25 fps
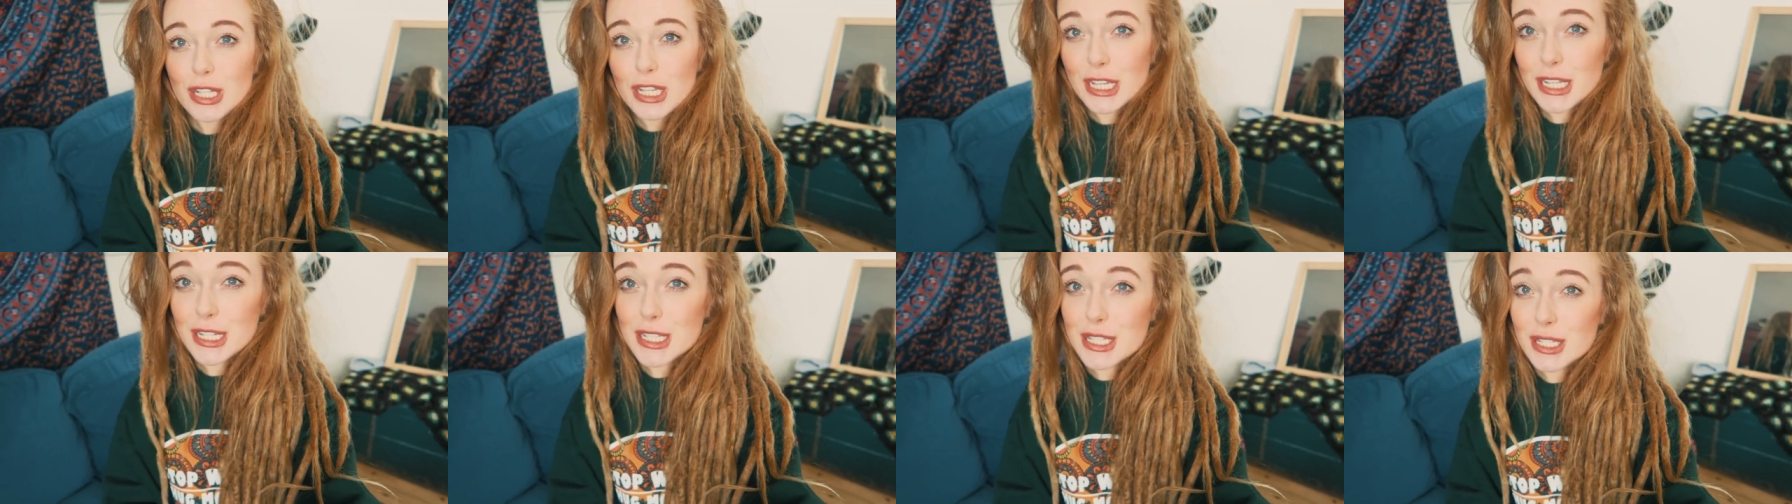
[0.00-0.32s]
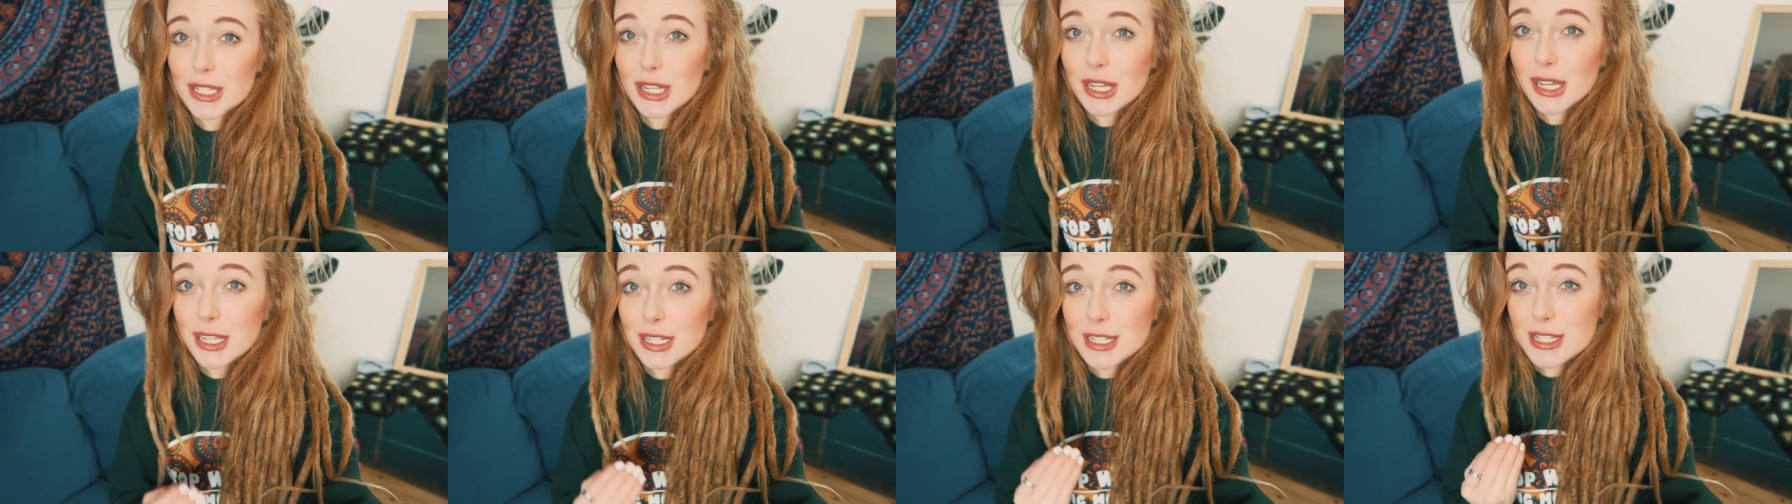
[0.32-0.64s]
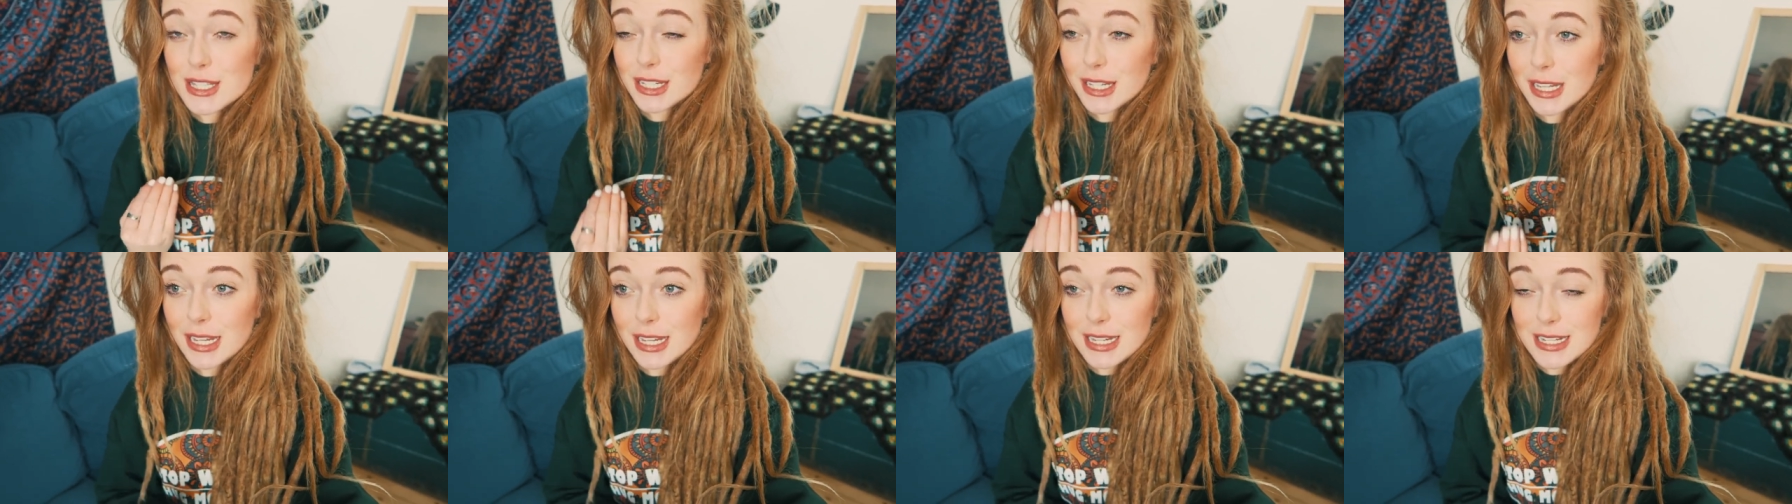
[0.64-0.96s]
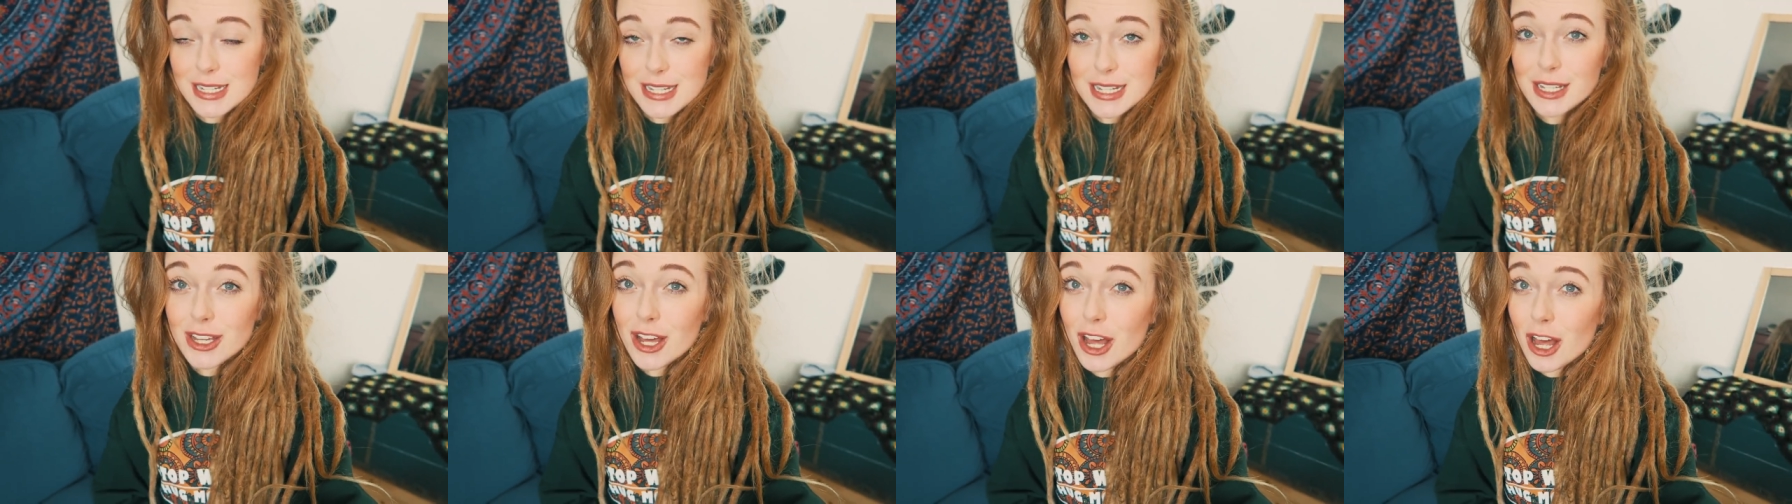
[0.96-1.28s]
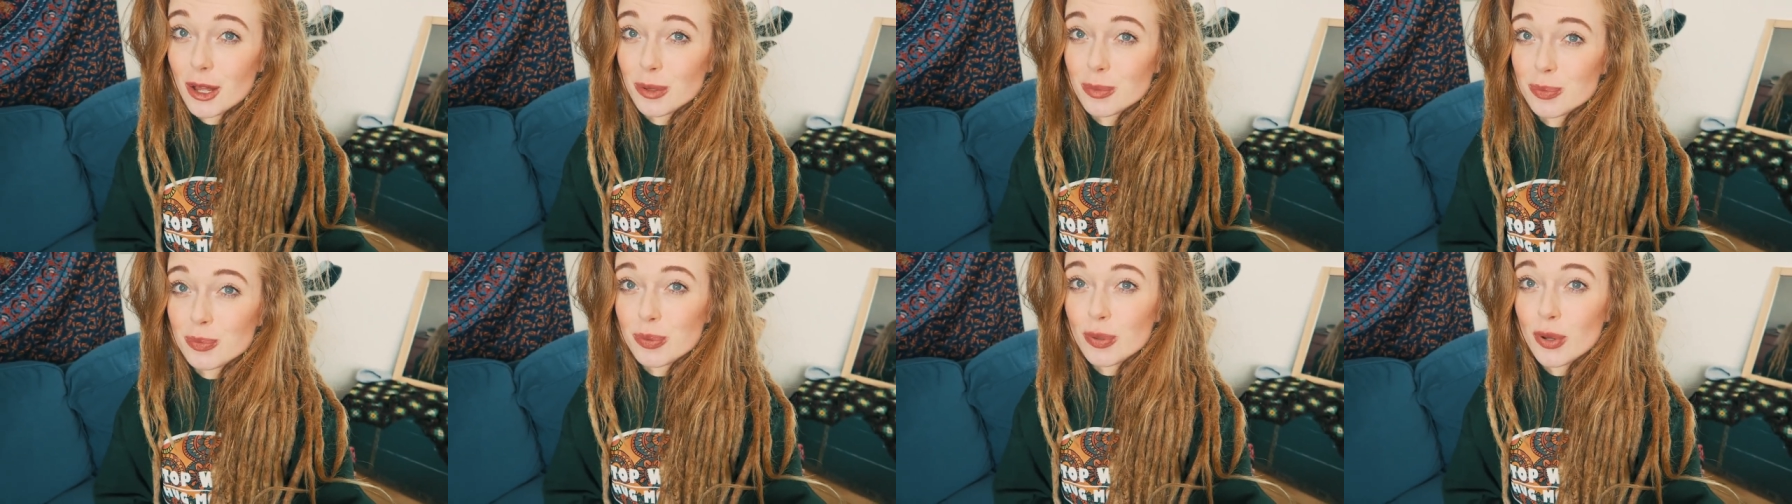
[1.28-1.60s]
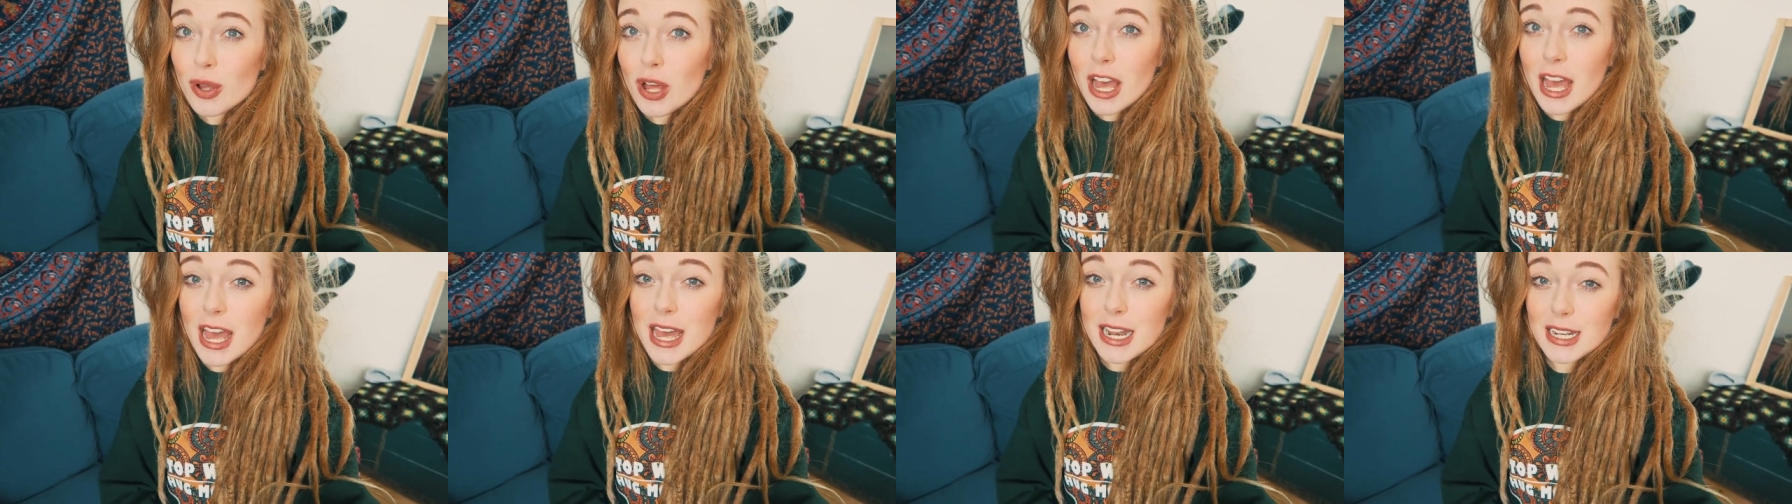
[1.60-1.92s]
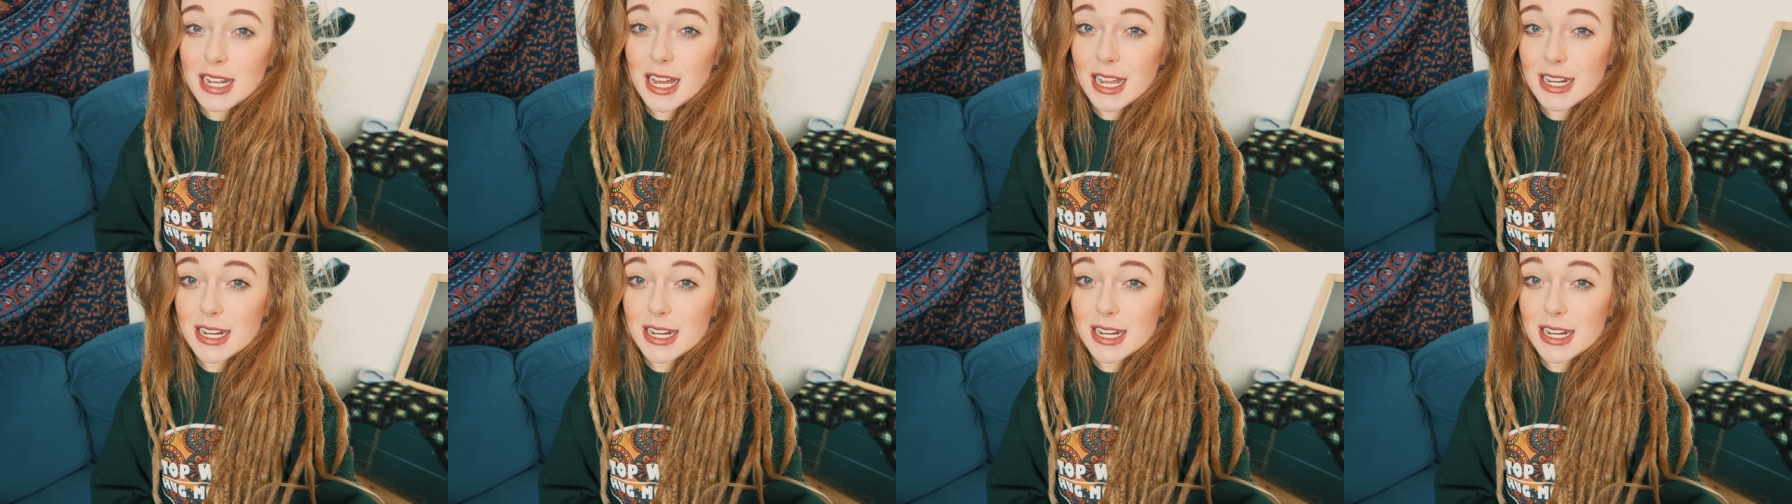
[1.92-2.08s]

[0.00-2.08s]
it's, it's heating up at